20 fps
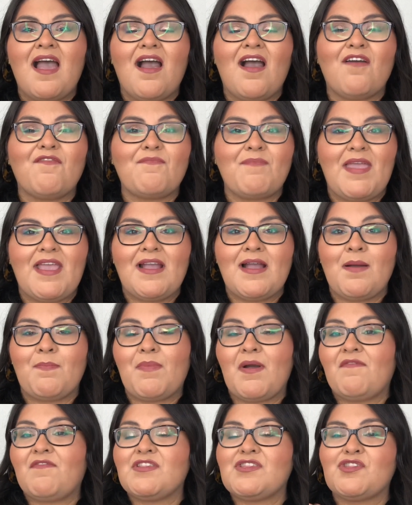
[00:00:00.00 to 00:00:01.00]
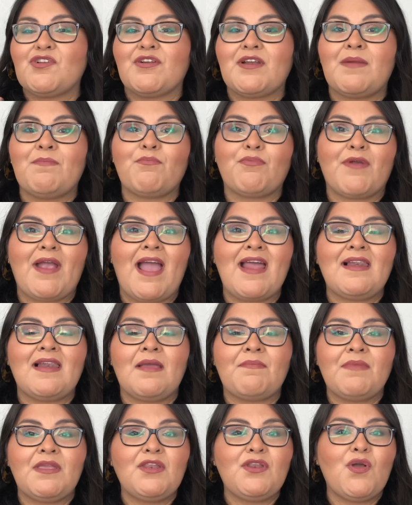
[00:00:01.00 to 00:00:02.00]
of makeup of a certain brand,
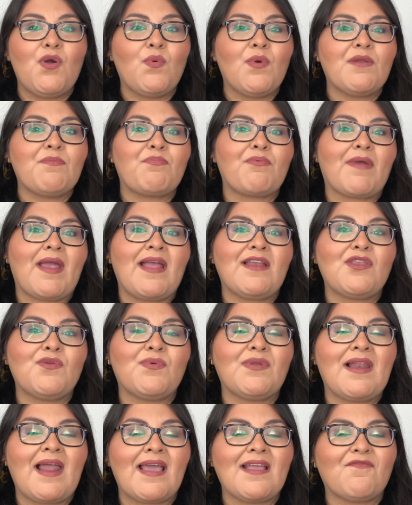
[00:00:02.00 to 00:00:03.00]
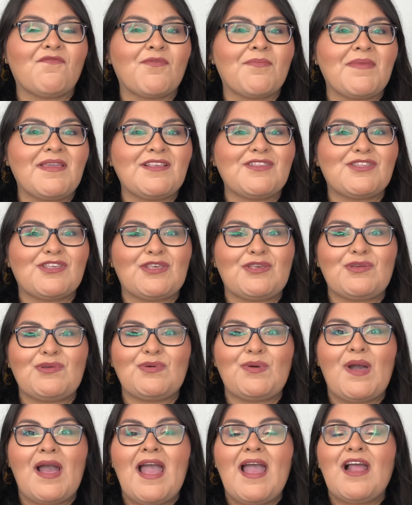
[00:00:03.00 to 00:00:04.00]
let me know what brand you would like for me
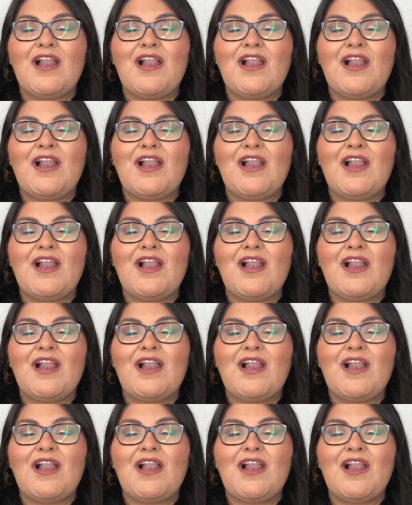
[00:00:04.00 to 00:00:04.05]
to